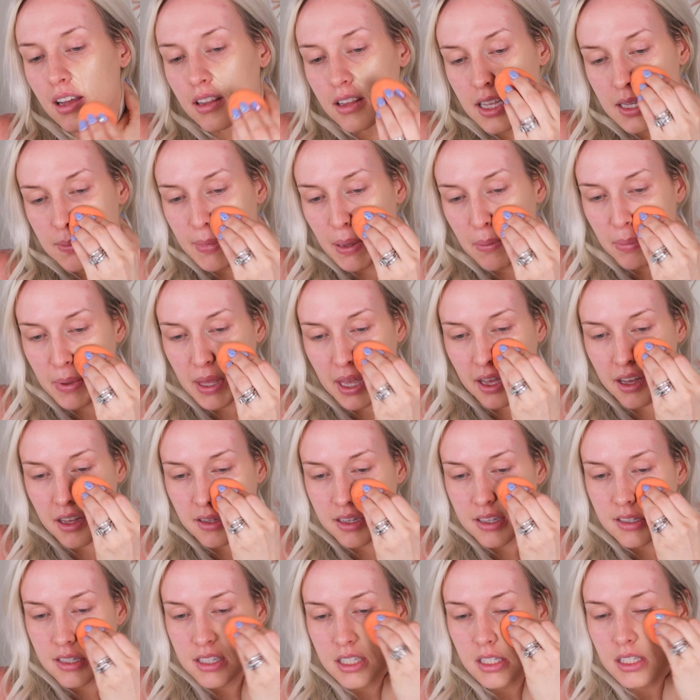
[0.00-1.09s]
This might be a
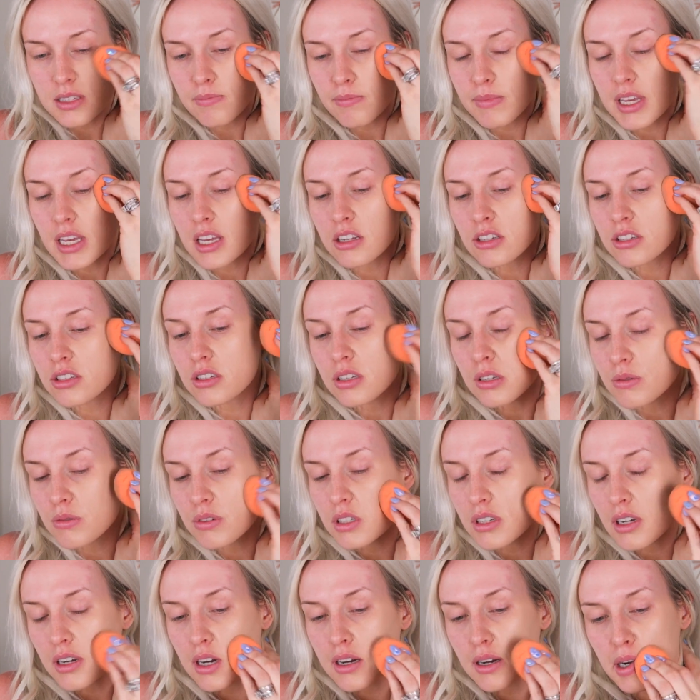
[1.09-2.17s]
smidge too
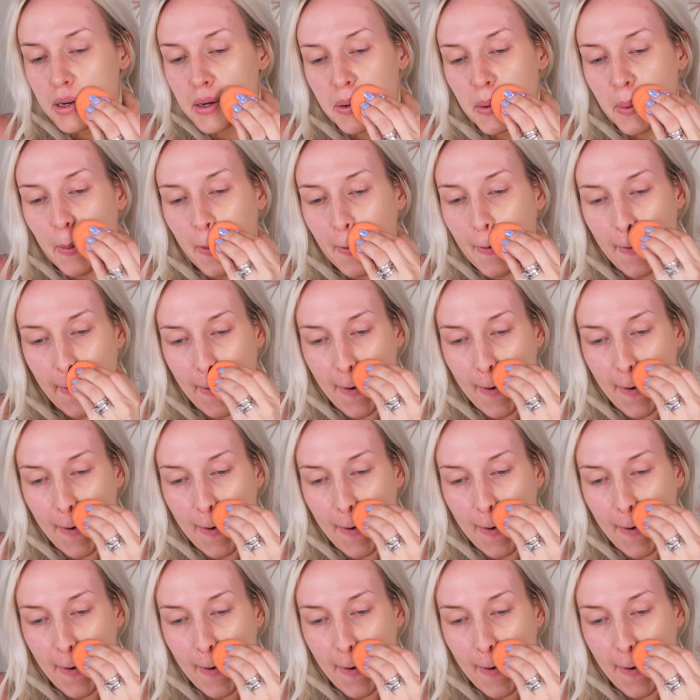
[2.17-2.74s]
dark.